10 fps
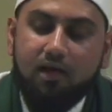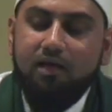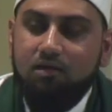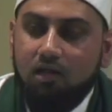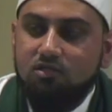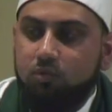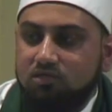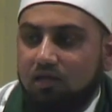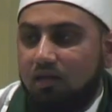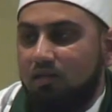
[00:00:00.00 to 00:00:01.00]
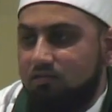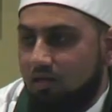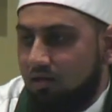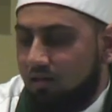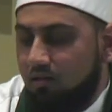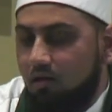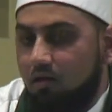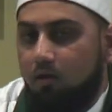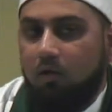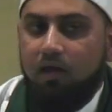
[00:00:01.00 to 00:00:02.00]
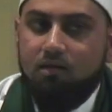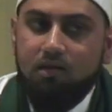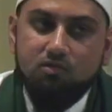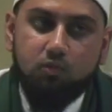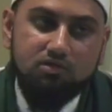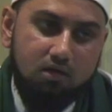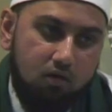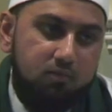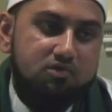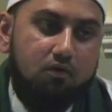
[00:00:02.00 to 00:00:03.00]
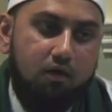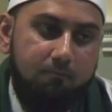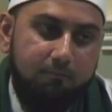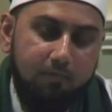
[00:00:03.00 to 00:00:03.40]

I acknowledge what is halal is halal. I acknowledge what is haram is haram.